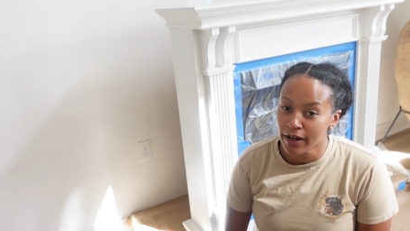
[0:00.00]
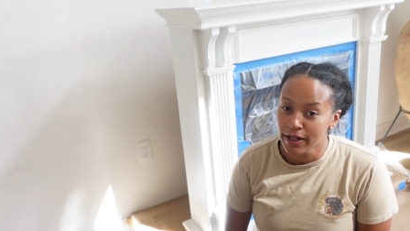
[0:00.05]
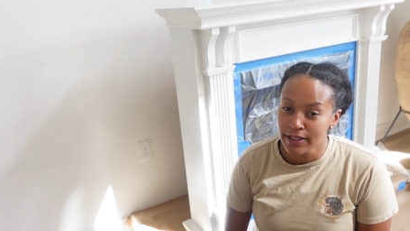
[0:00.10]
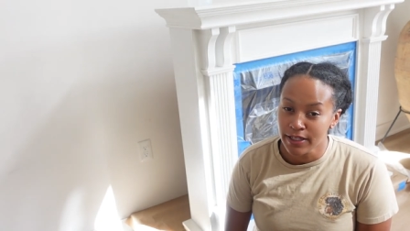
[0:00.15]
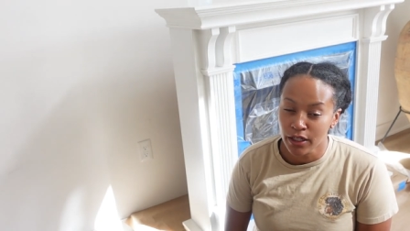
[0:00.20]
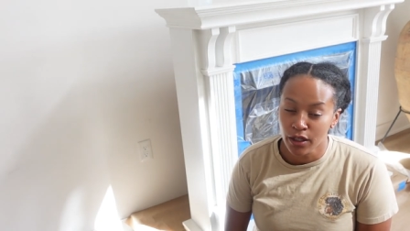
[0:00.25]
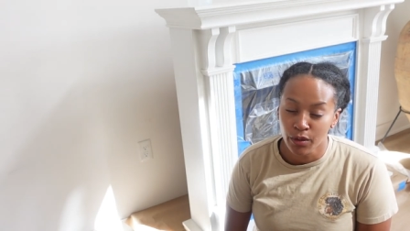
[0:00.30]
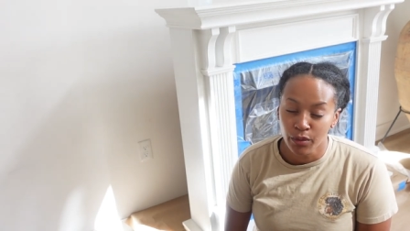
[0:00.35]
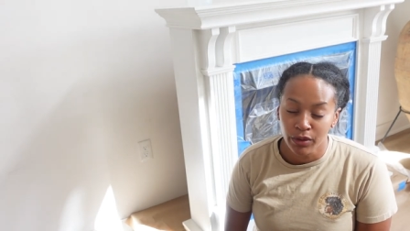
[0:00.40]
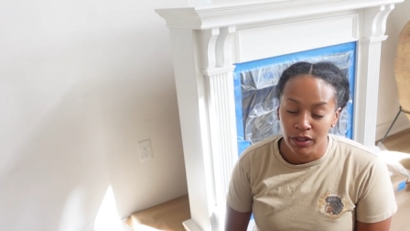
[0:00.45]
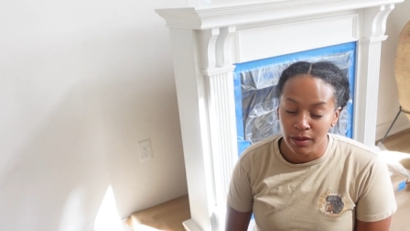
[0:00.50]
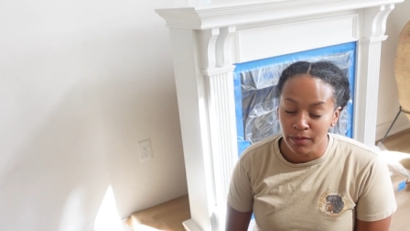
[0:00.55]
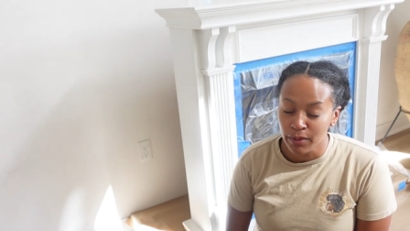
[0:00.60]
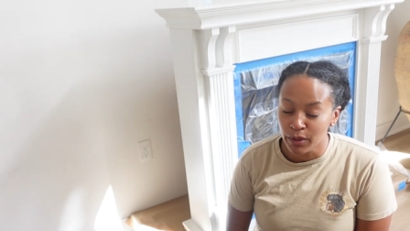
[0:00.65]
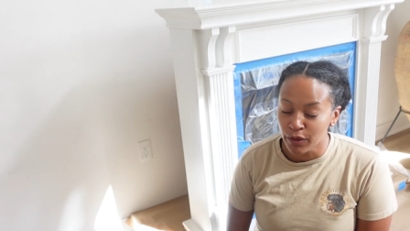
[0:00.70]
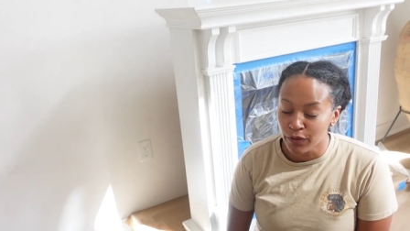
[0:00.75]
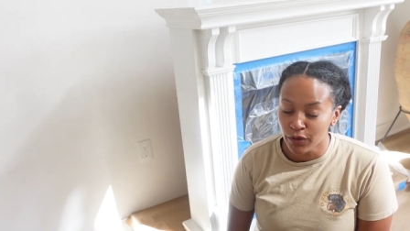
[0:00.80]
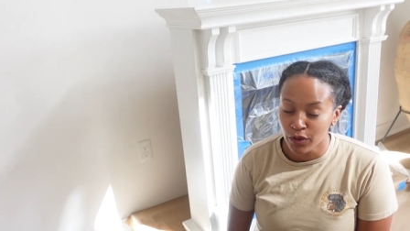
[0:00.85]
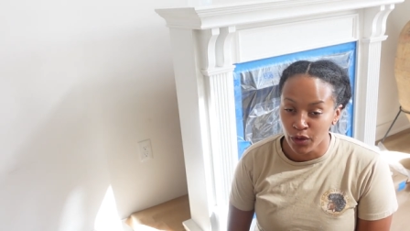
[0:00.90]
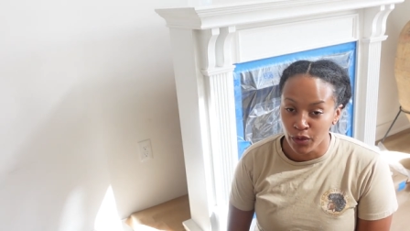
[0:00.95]
It's like a really
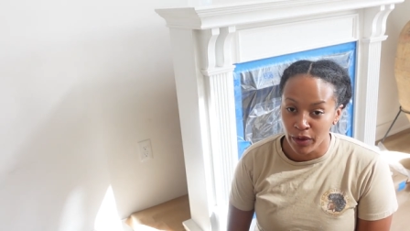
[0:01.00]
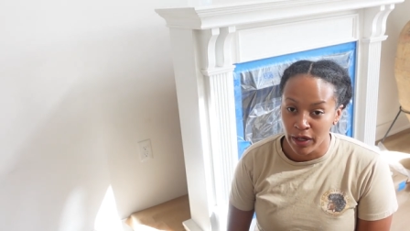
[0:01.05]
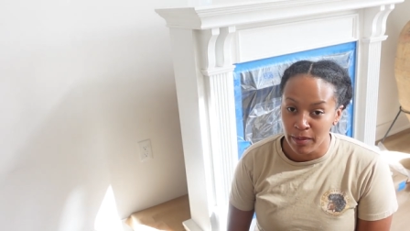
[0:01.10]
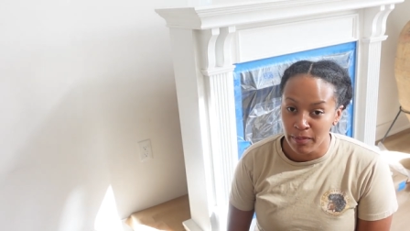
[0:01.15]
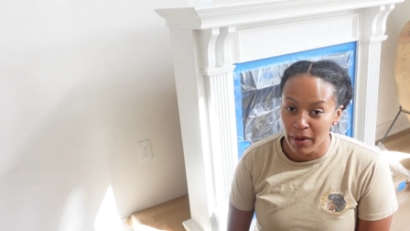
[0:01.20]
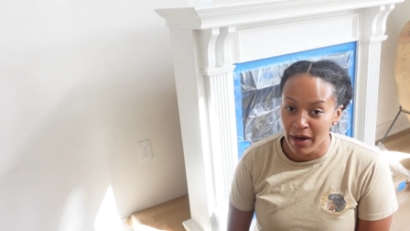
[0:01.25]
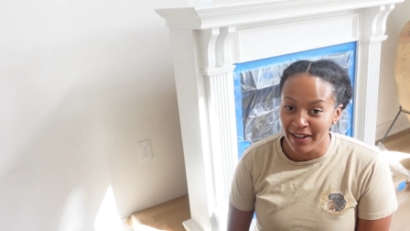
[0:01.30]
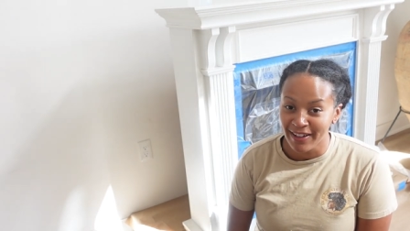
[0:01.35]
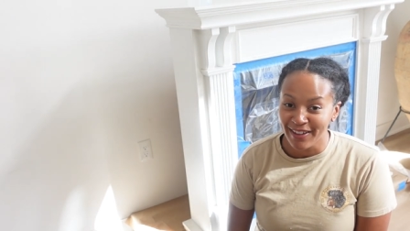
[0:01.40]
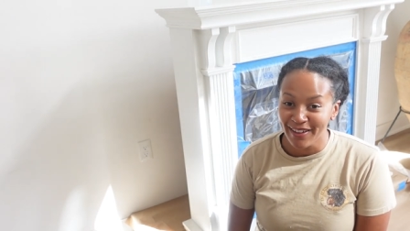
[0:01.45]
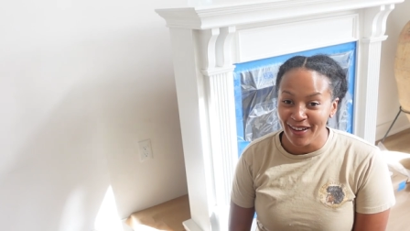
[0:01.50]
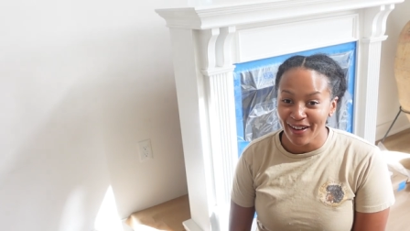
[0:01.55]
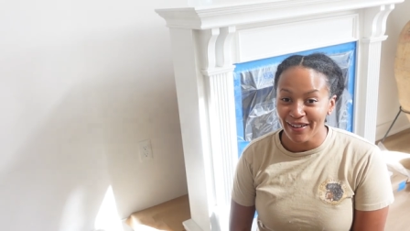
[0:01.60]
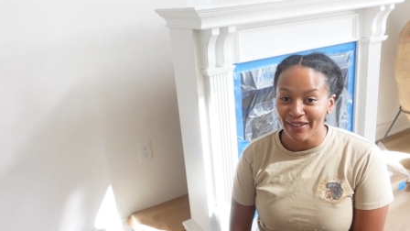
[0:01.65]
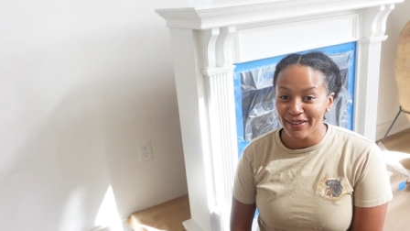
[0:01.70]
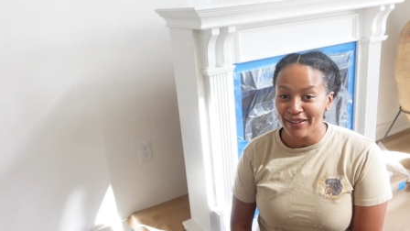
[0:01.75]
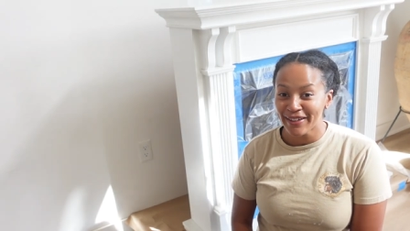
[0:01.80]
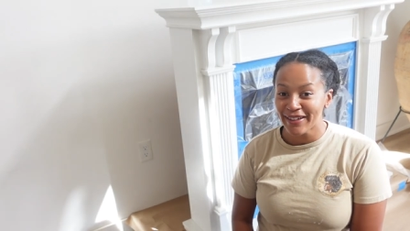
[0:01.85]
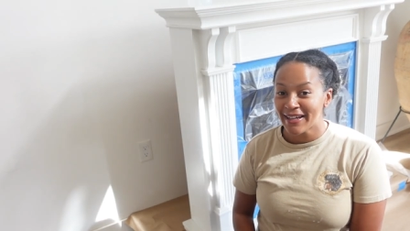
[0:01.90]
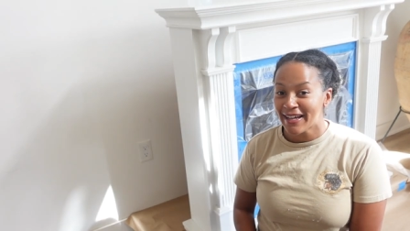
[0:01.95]
beautiful gray putty
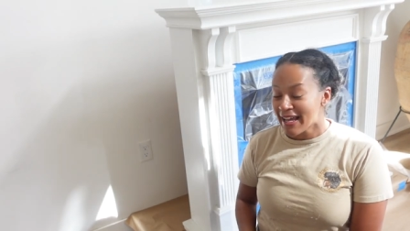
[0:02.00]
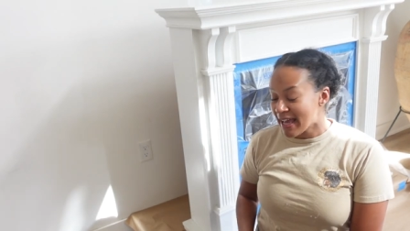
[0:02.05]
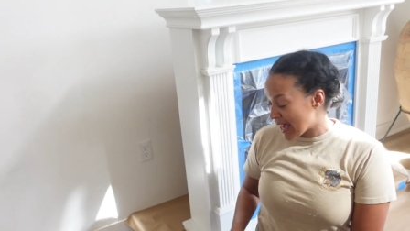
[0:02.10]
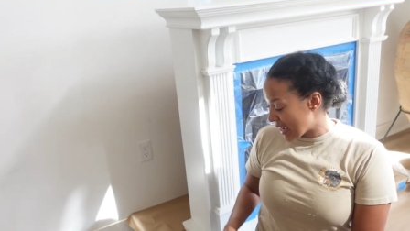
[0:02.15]
color